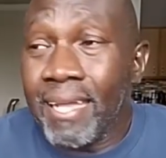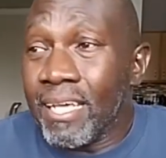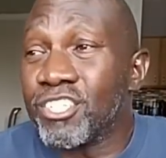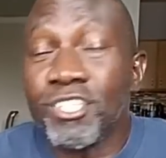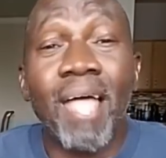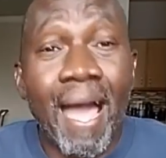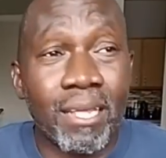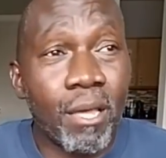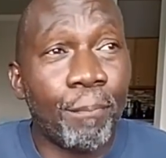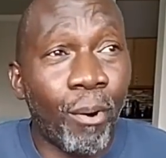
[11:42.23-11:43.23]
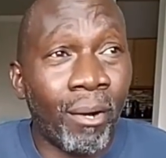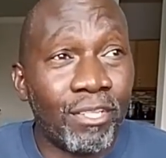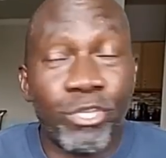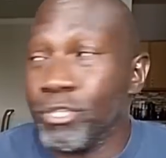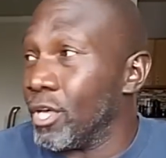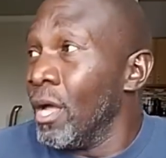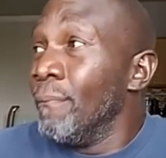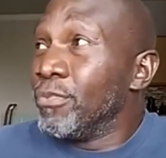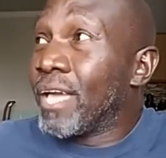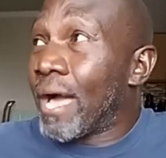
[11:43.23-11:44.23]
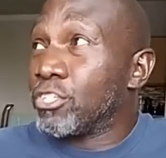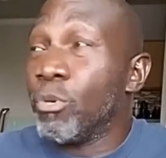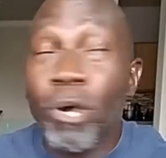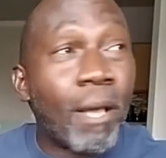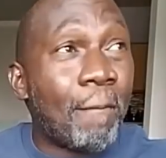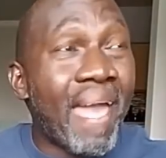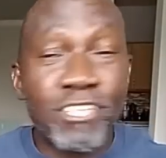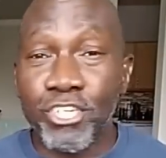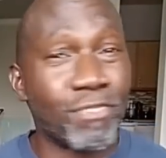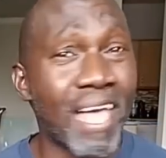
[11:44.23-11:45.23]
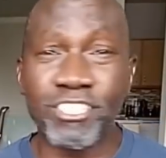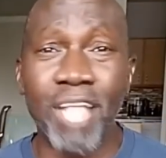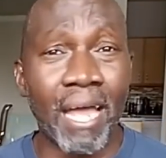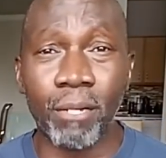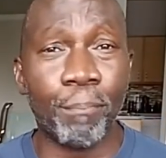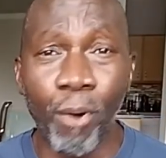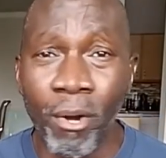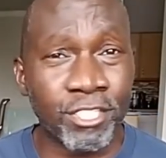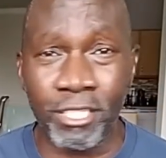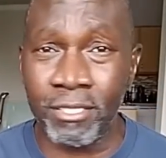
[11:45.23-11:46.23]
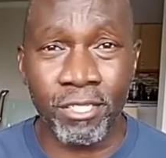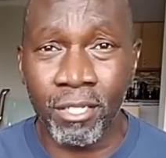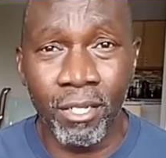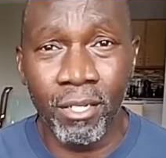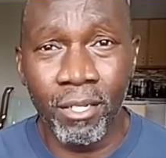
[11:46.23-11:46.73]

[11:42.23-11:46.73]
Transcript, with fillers: It is not important. You, you, you, got, you want a mansion. That's not important.